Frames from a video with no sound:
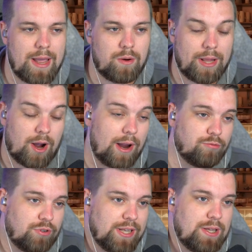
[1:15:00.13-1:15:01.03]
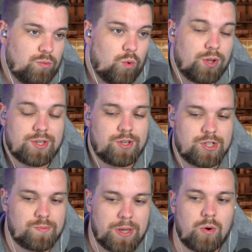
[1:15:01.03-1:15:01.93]
like, I really want to
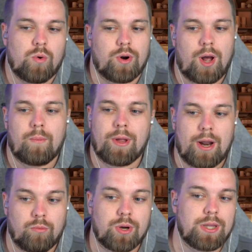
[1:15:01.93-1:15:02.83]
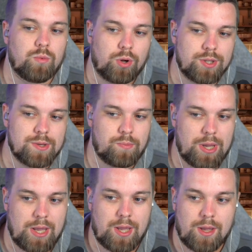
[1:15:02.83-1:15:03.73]
just be caught up, and I really want to
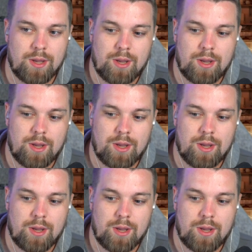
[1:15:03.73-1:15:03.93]
be